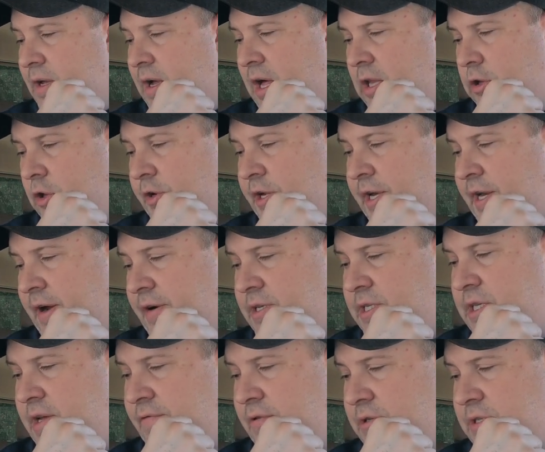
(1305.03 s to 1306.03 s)
I'll look in there and
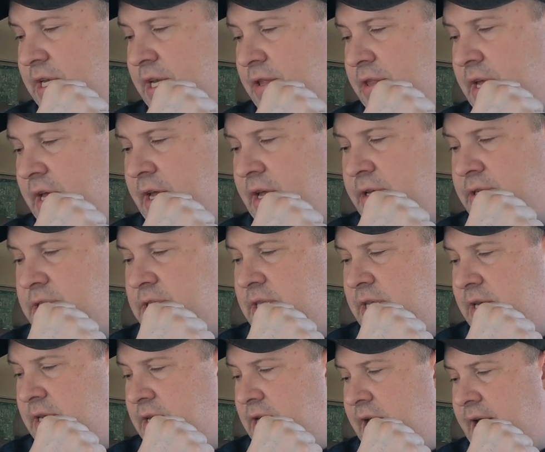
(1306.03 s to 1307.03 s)
see if there's anything else
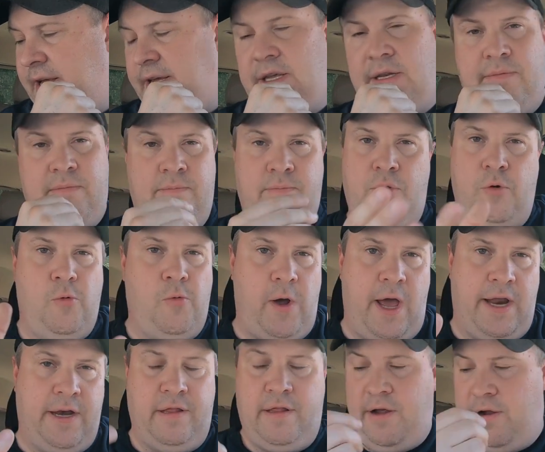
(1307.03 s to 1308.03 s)
that I can pull
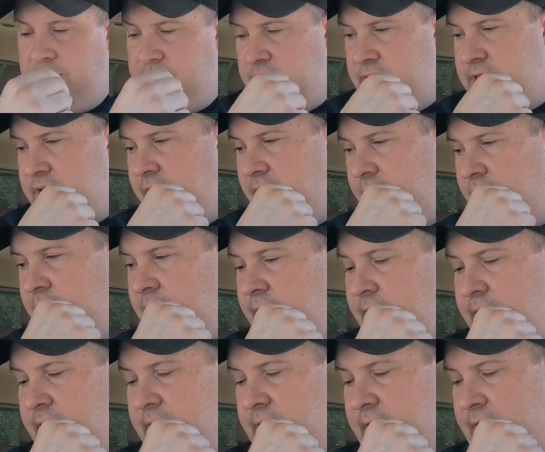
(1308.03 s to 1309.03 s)
out of there and sell.
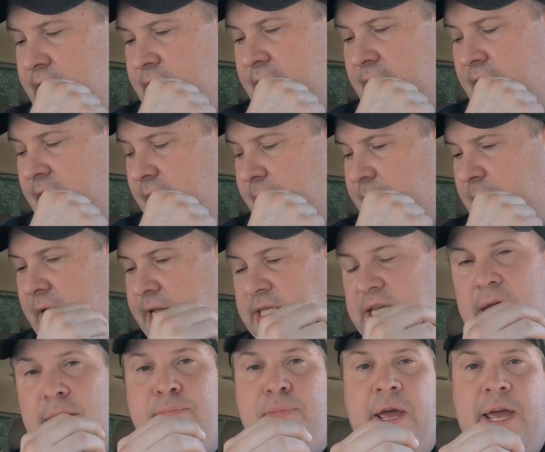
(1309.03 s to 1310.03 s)
I
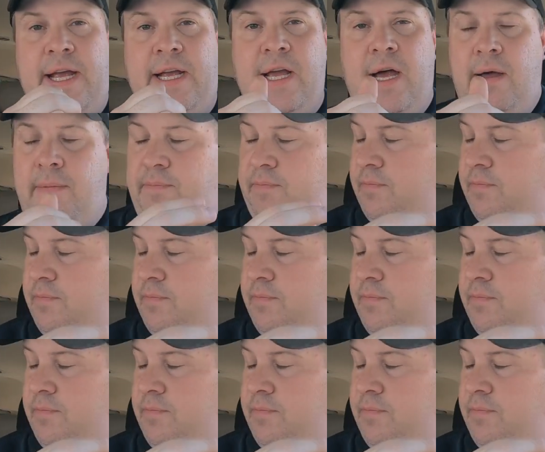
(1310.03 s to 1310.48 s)
did pick up